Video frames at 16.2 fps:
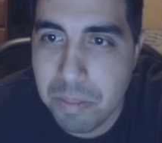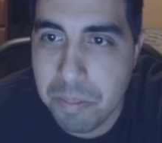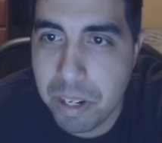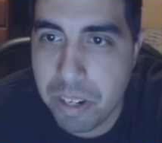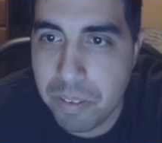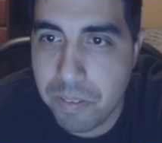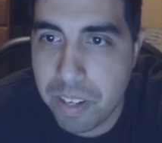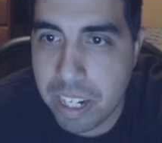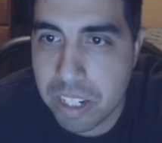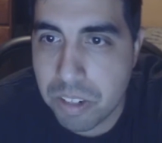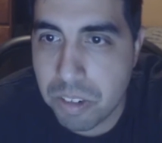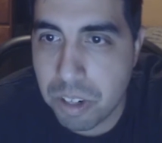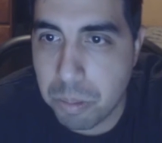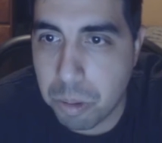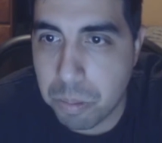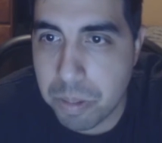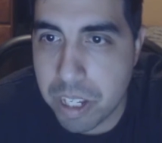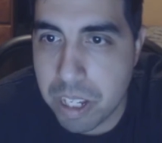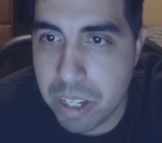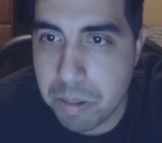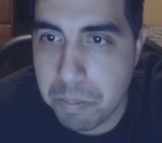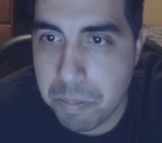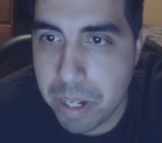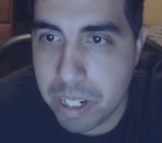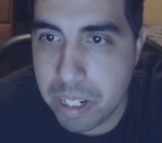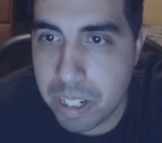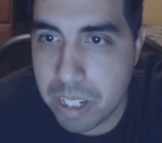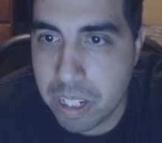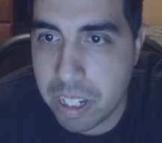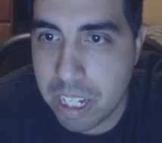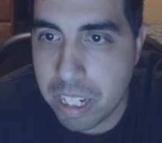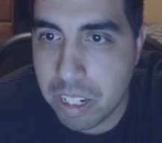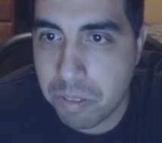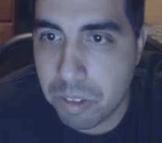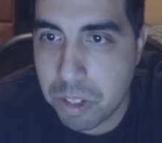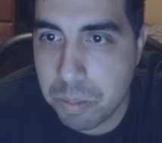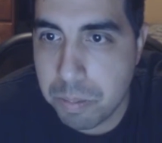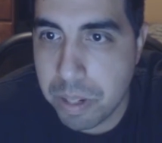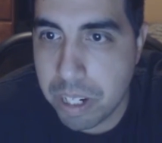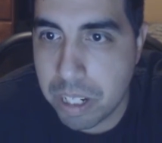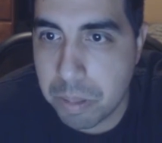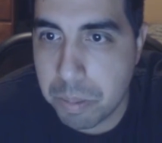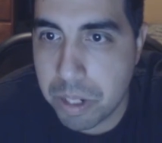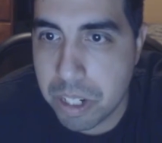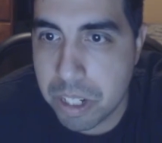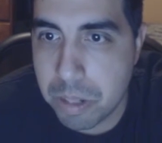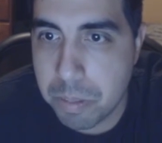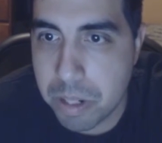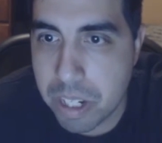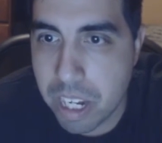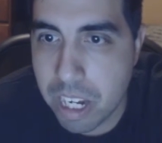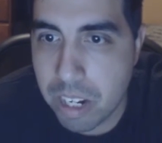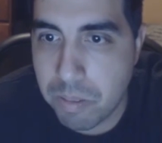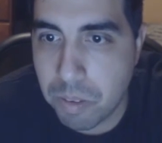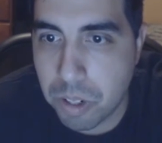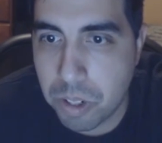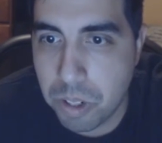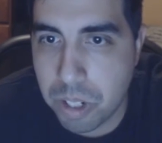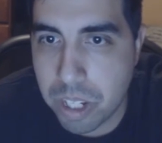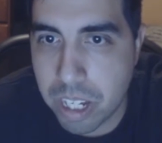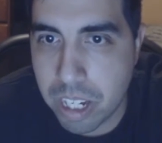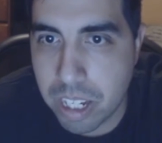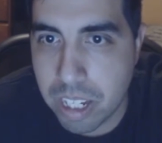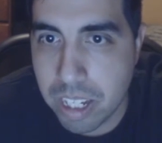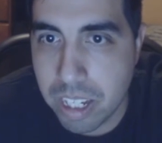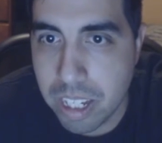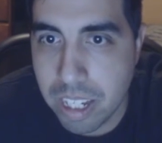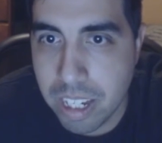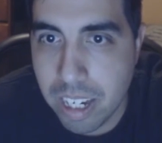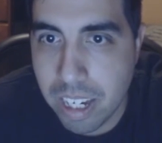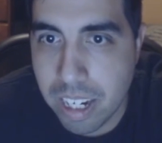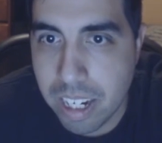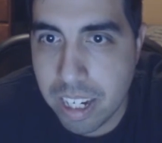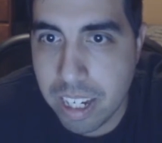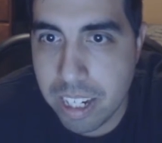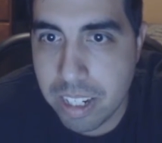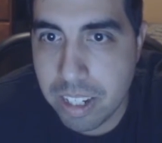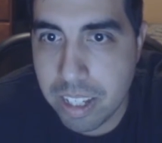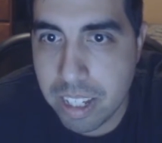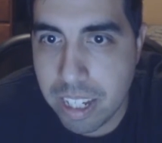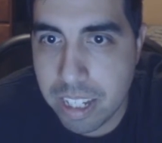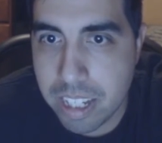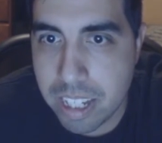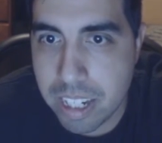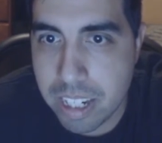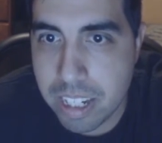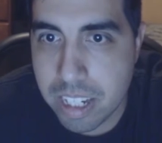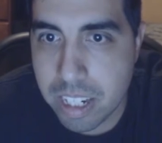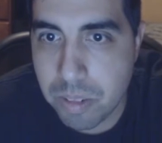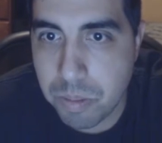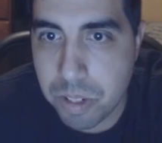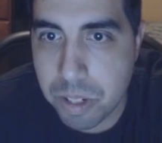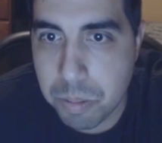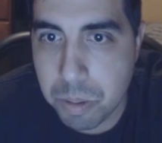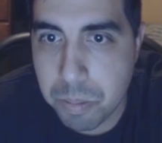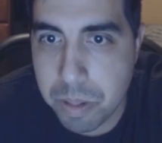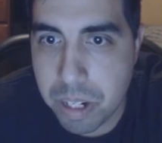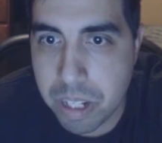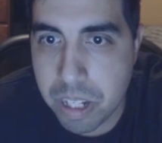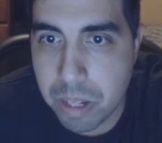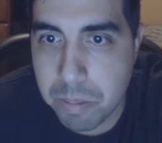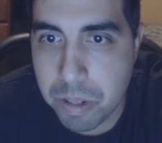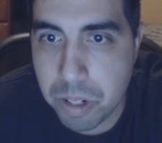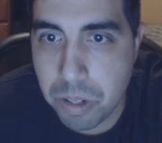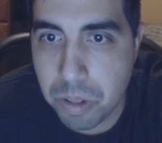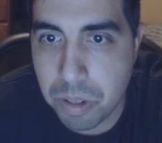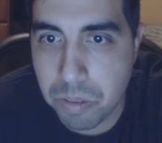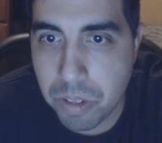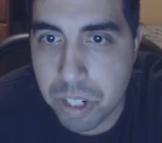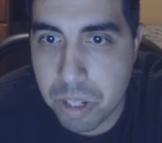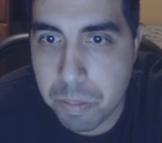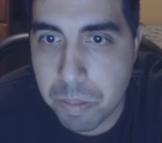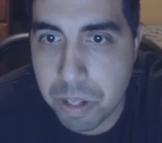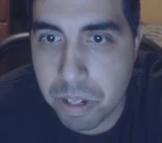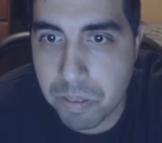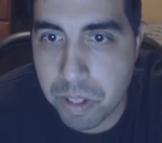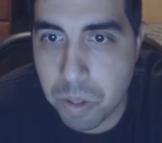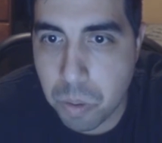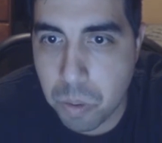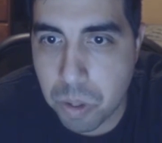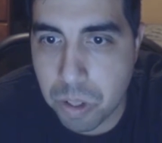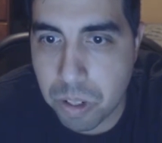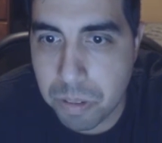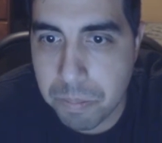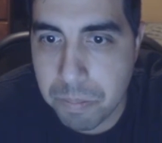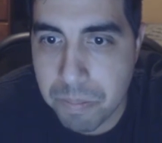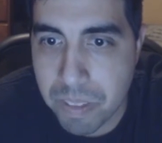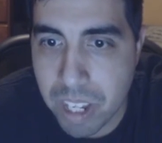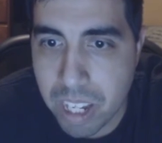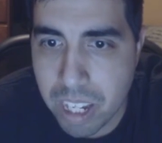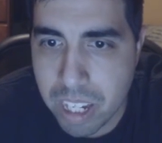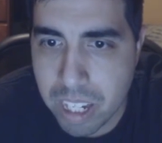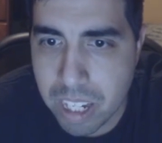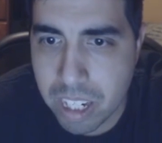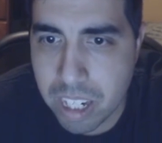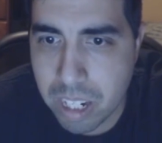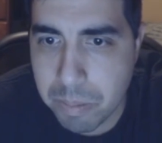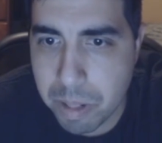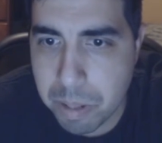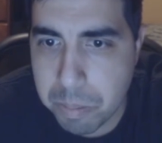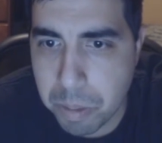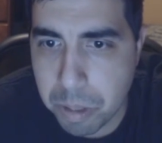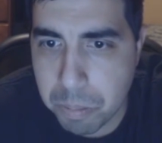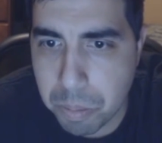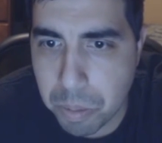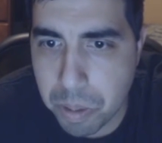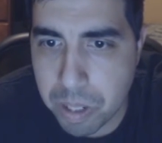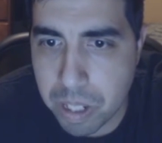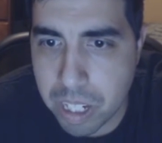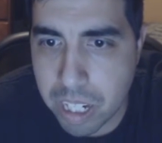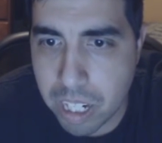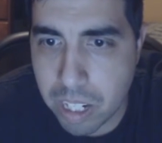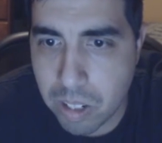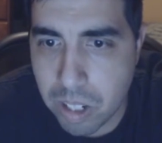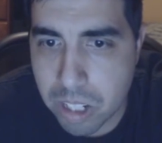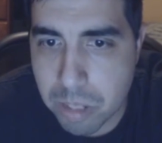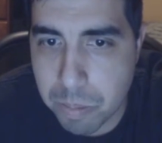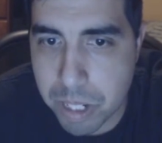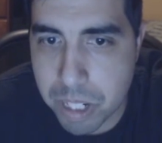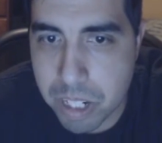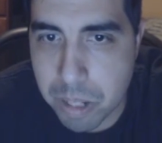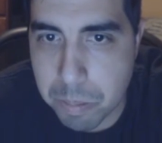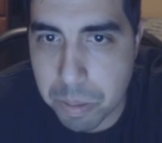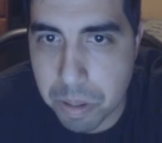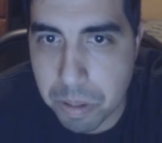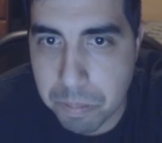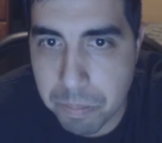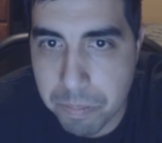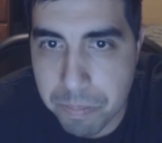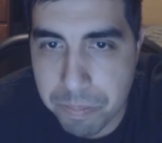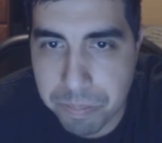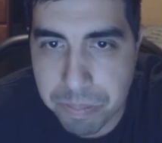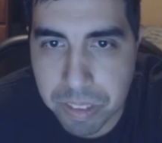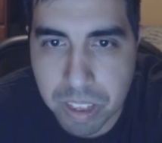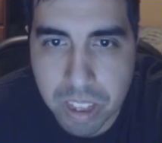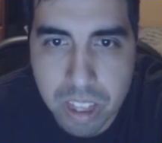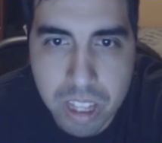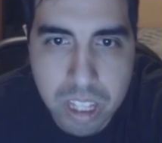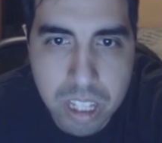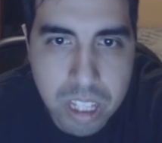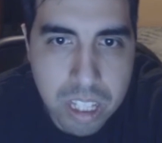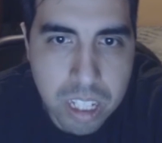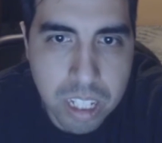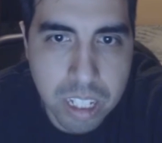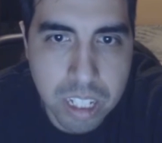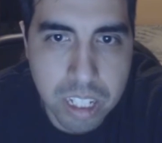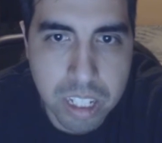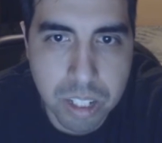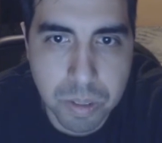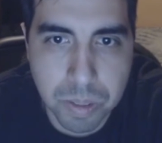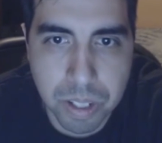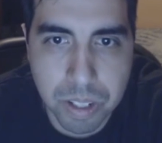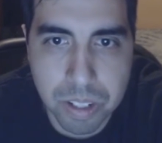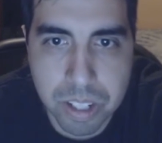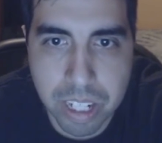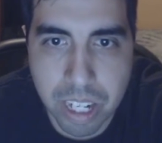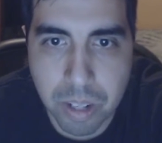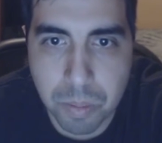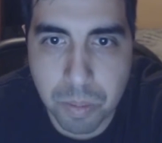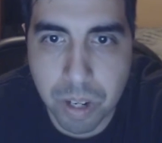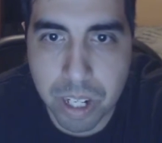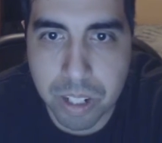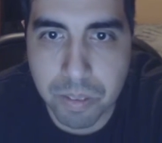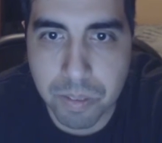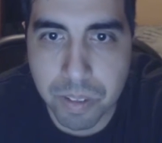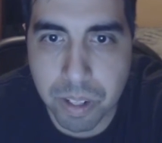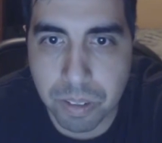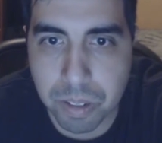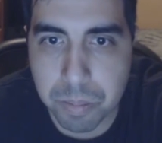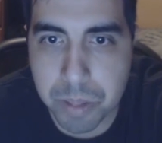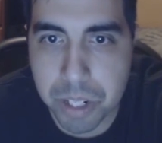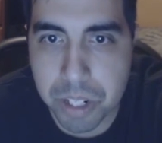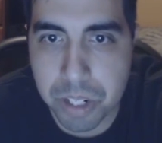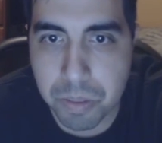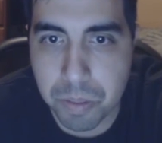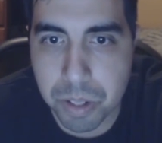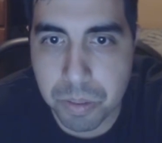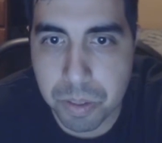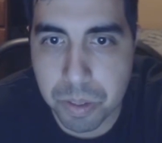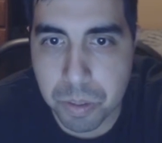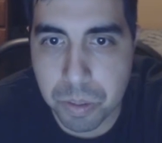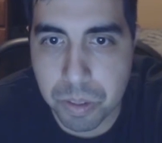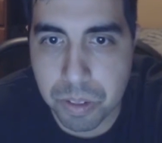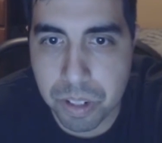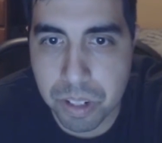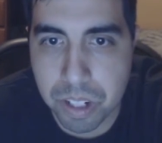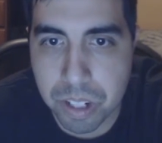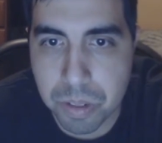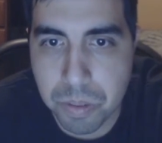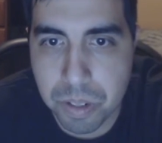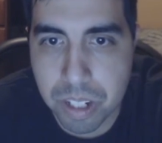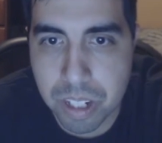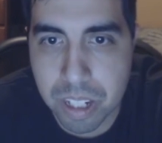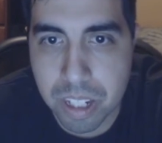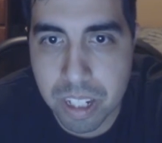Many facts troubled me, mainly the lack of respect the participants had for cooking. Add to that the incident which permitted them to know the recipe of the order. It got my blood boiling and I lost my temper. Do you understand why you failed the mission which was ordered to you?